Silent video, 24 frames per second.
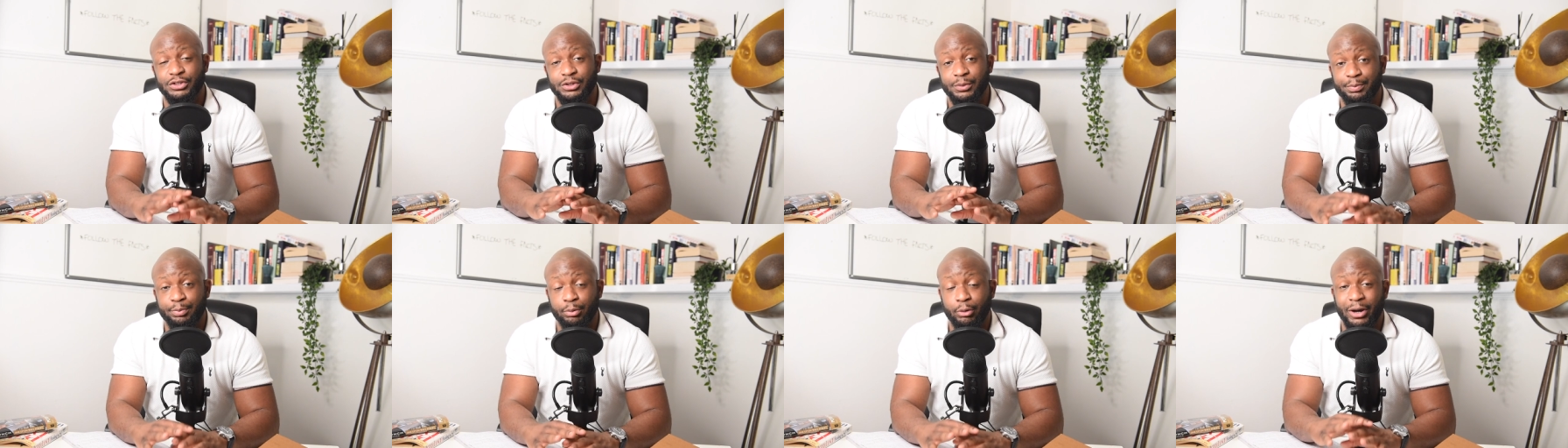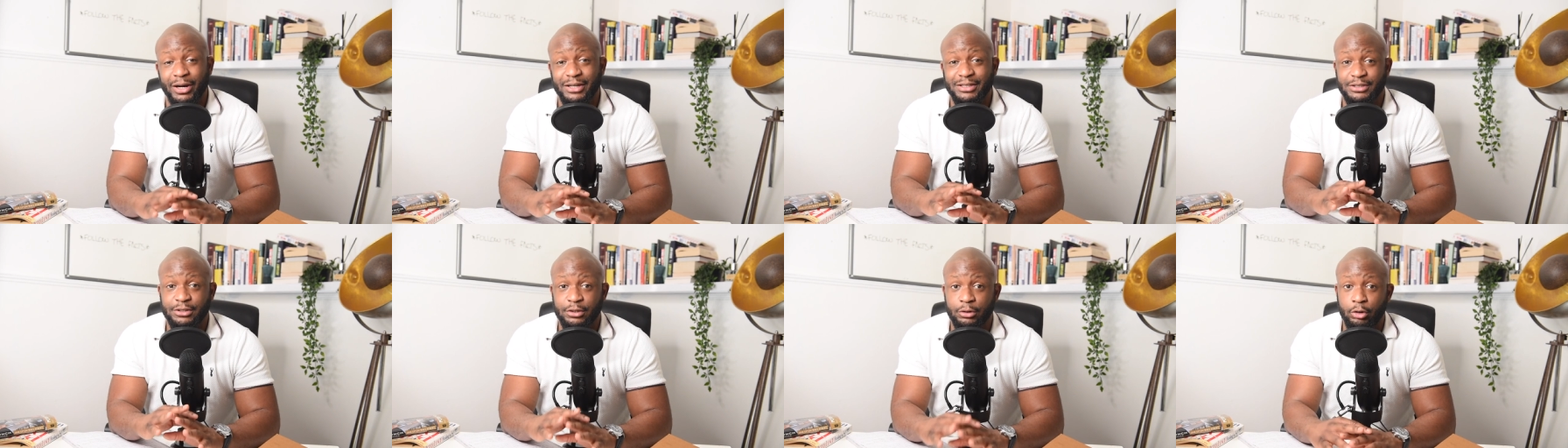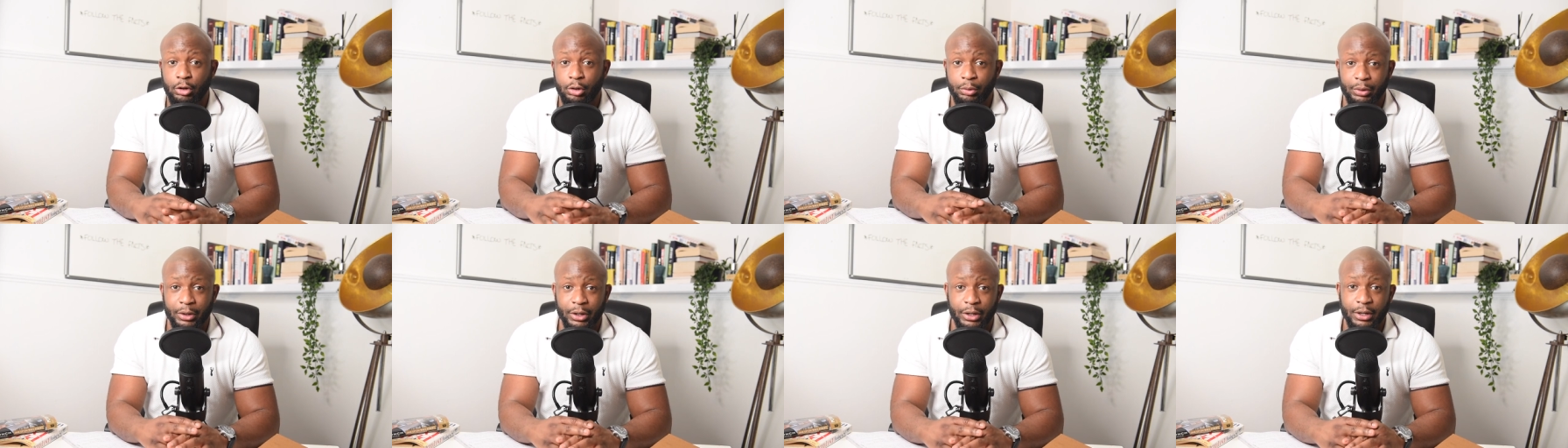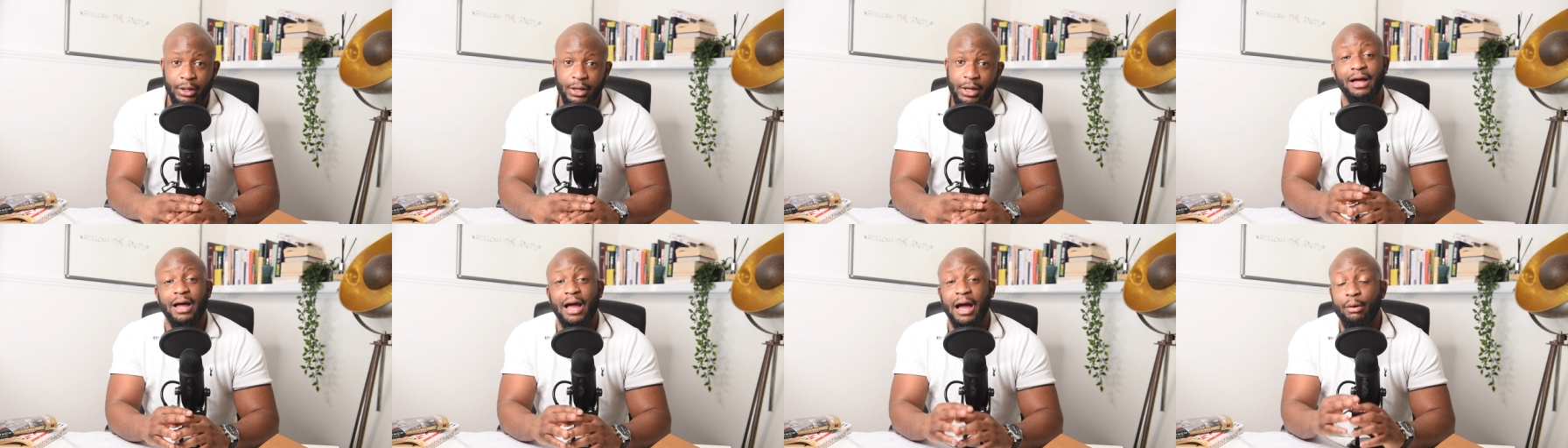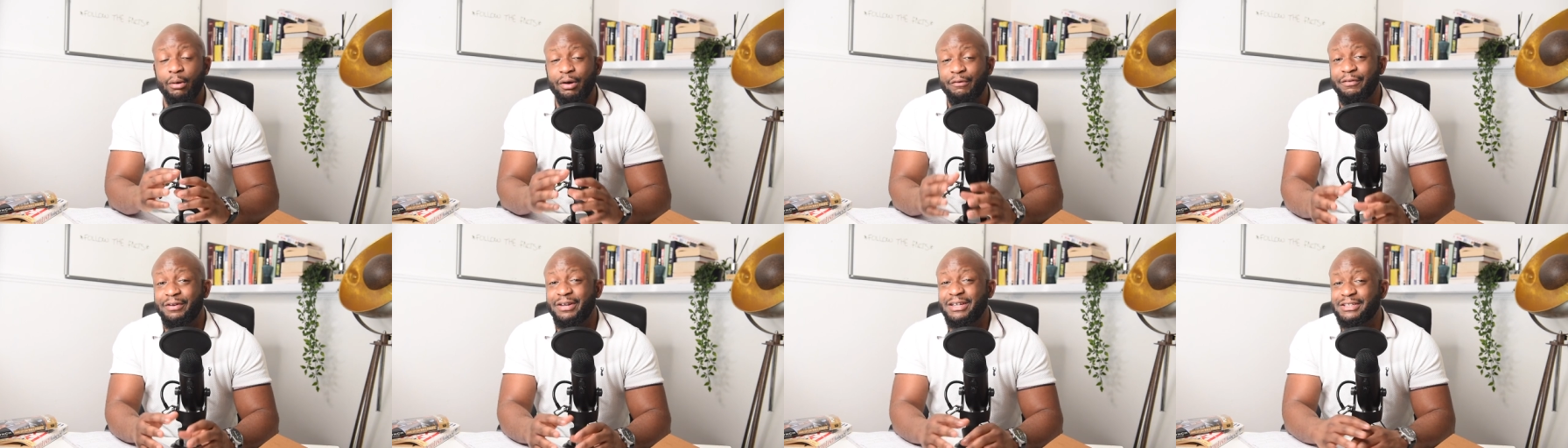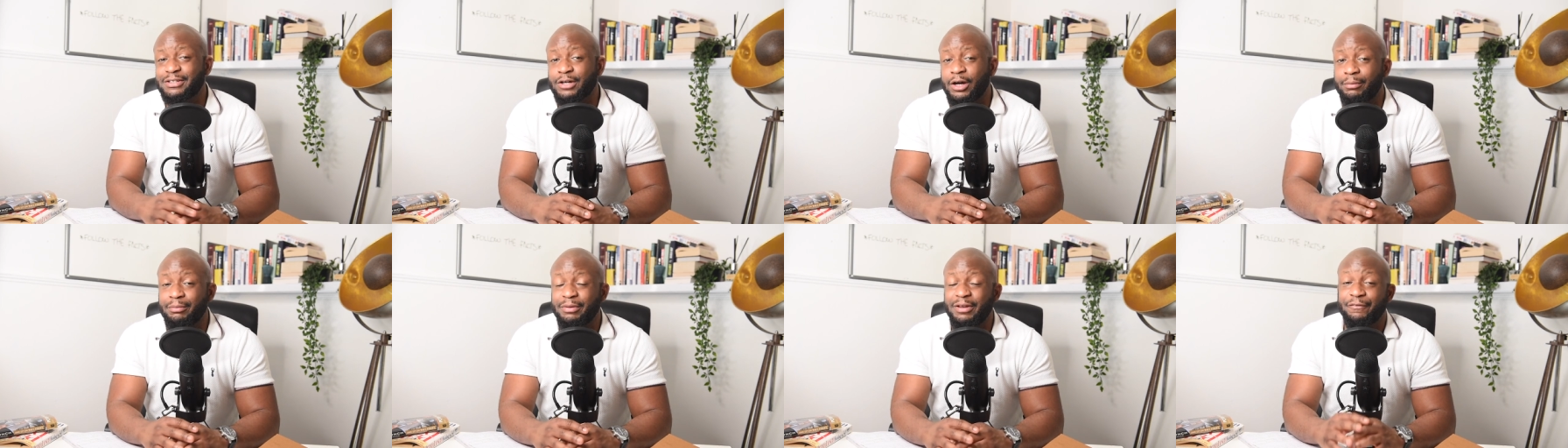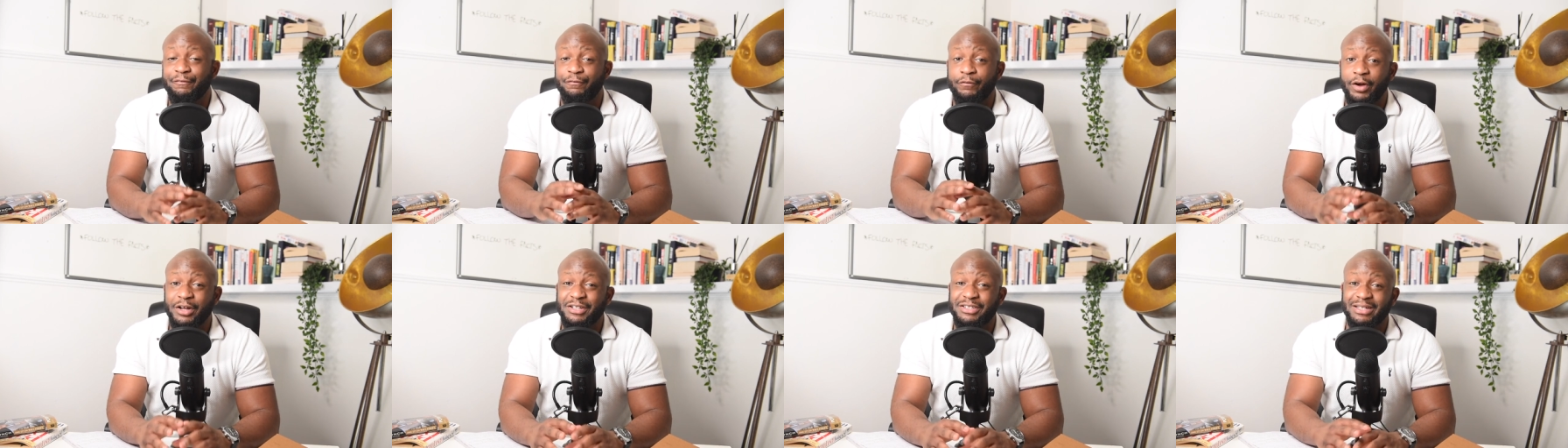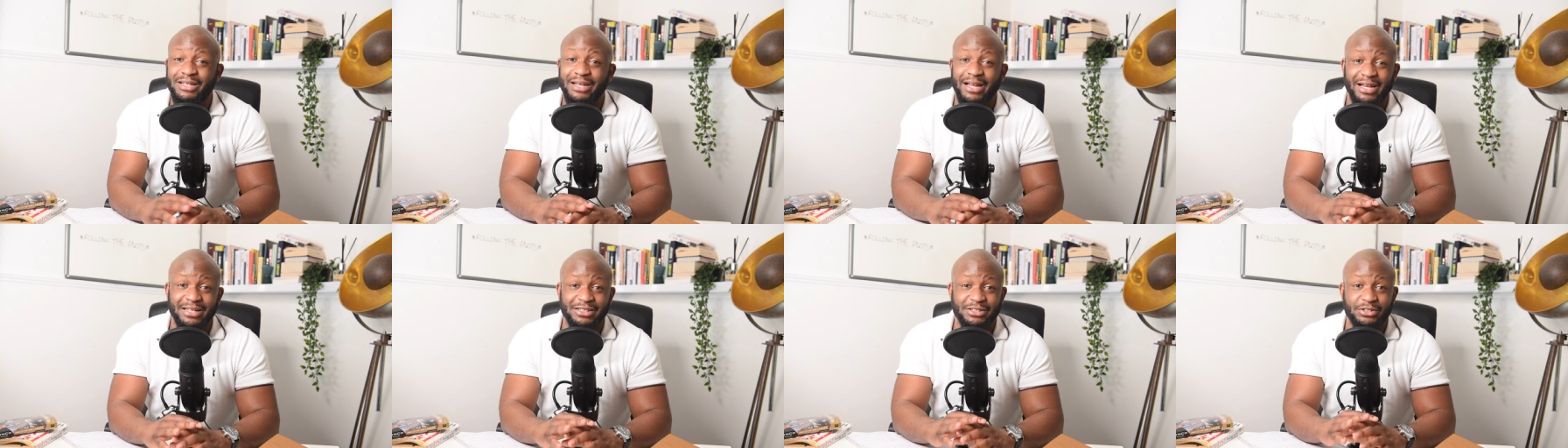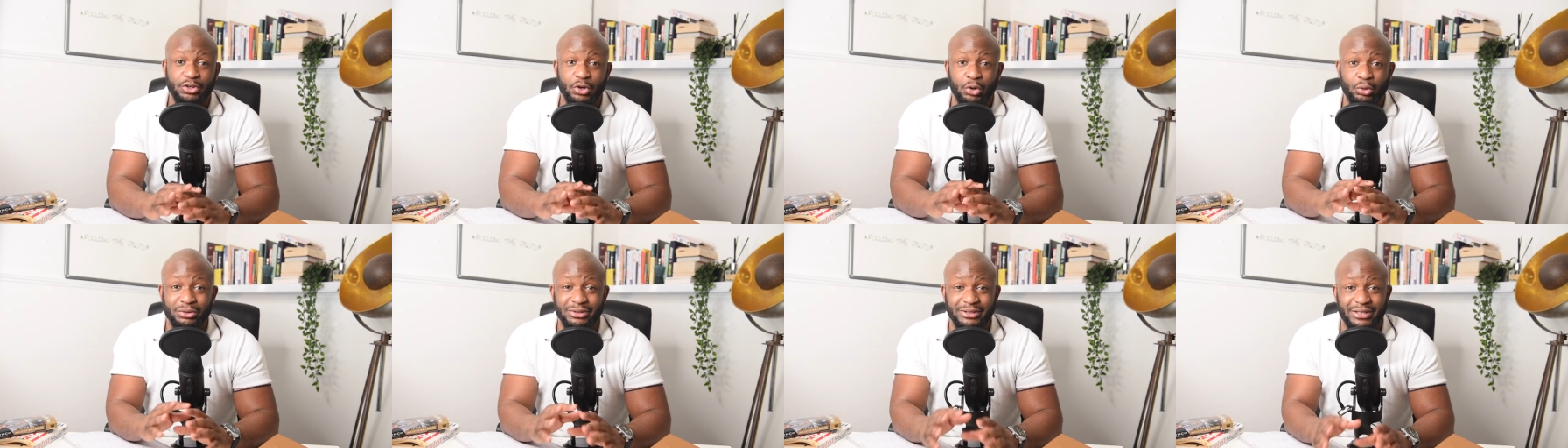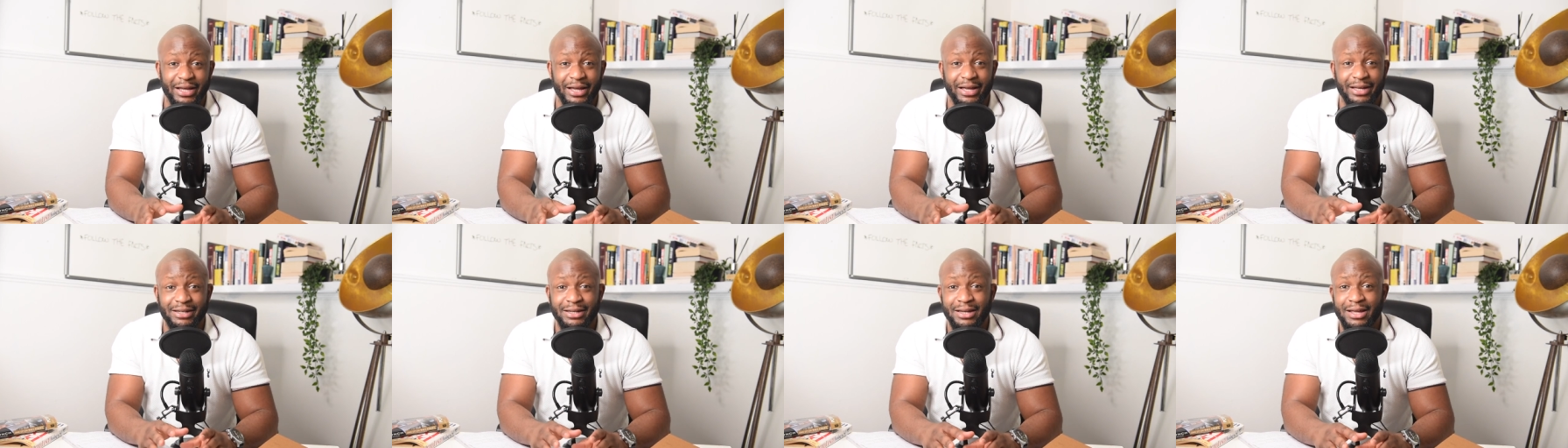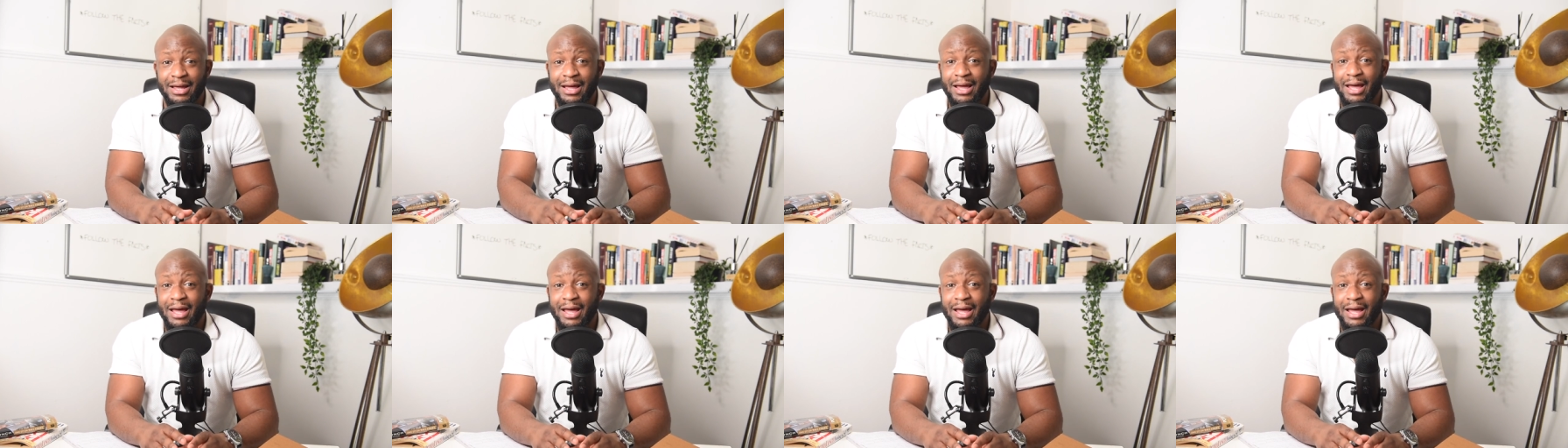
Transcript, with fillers: the price lower. However, this company virtually has no debt.